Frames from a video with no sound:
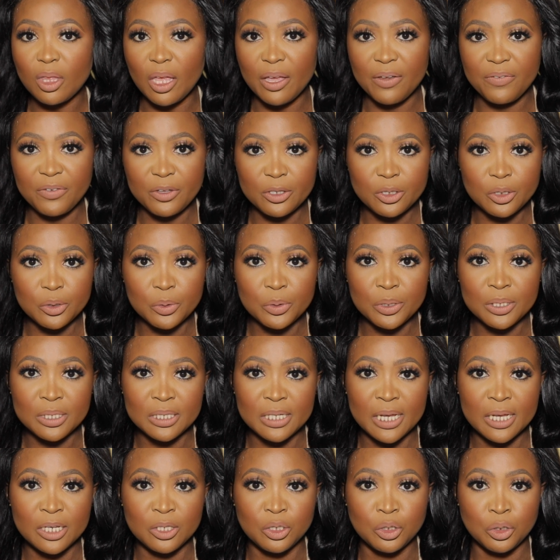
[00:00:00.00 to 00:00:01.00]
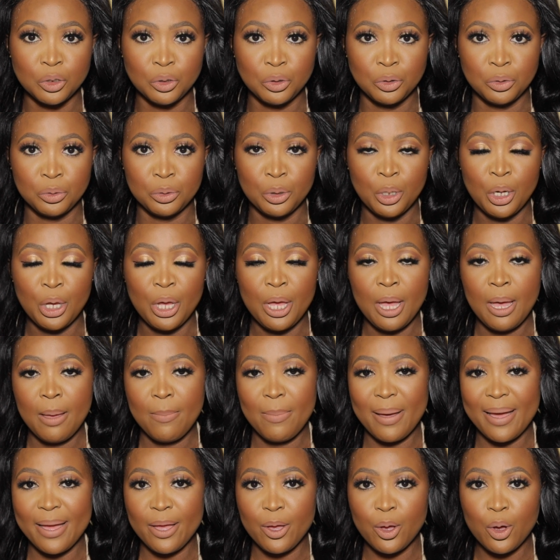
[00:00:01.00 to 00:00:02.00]
if you do intend to
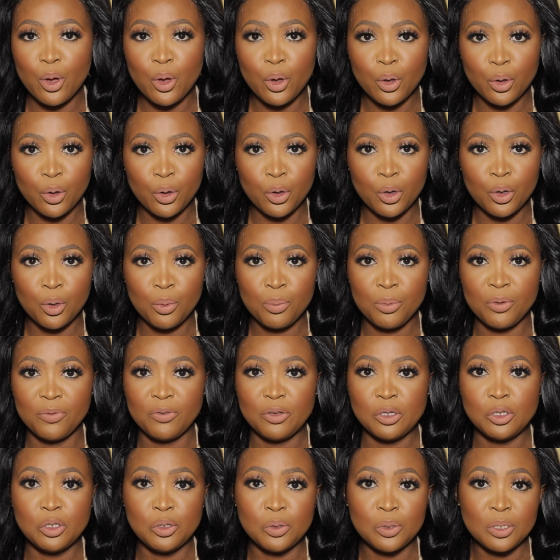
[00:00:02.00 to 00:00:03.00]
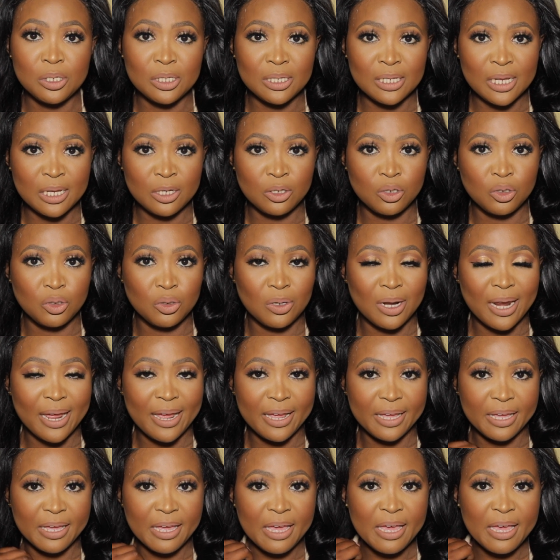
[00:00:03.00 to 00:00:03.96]
buy a home, if you do intend to like